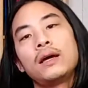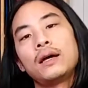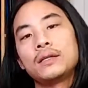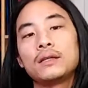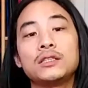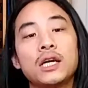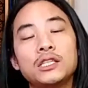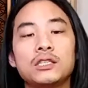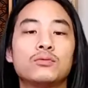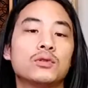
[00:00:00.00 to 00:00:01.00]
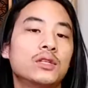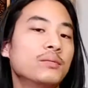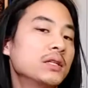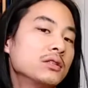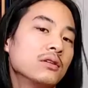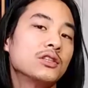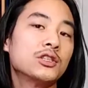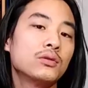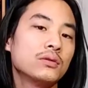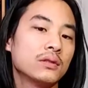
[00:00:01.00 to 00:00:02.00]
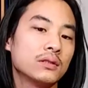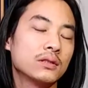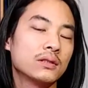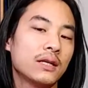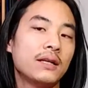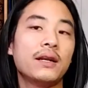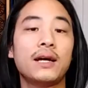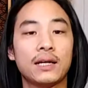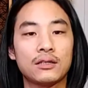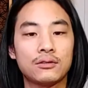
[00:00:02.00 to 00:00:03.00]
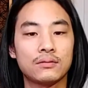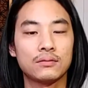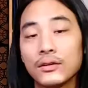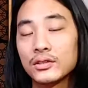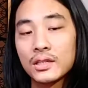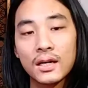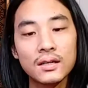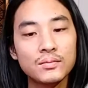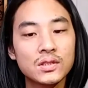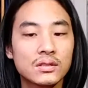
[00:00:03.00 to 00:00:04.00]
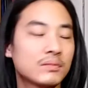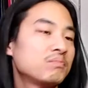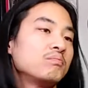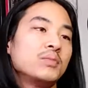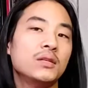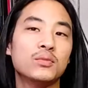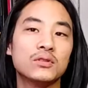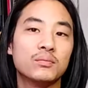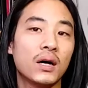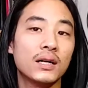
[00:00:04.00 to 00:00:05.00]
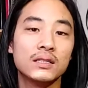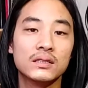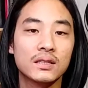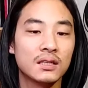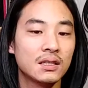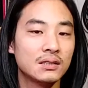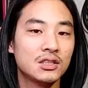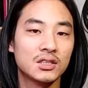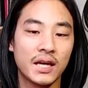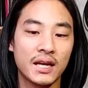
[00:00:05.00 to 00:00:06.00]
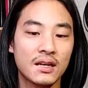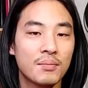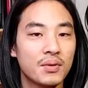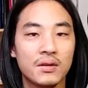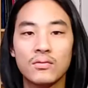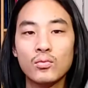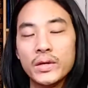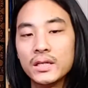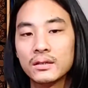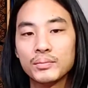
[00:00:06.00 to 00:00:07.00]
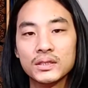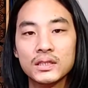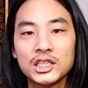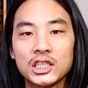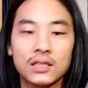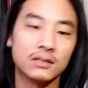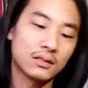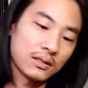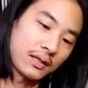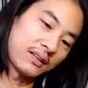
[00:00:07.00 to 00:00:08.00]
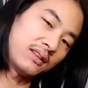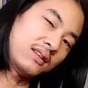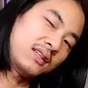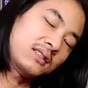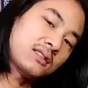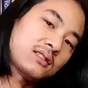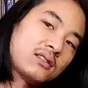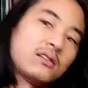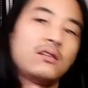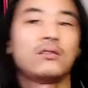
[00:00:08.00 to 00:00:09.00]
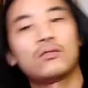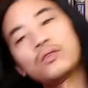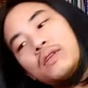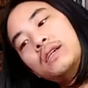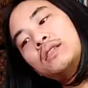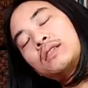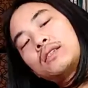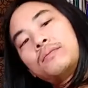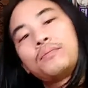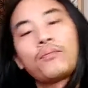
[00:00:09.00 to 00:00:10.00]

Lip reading: And then the tension will creep into their shoulders and neck. Other times, people's bodies kind of just end up in weird positions like this or this.